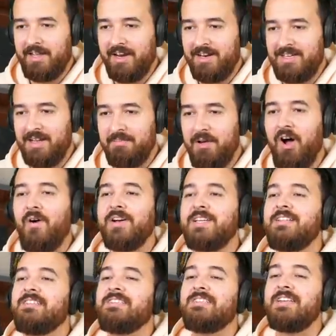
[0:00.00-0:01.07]
I can attempt. Oh, I
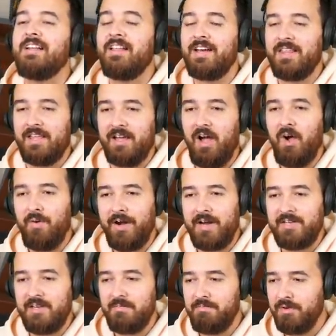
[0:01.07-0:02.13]
didn't steal anything. Oh, and I
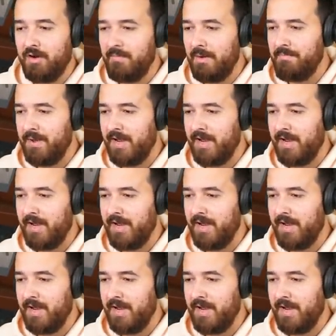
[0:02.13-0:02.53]
didn't put up my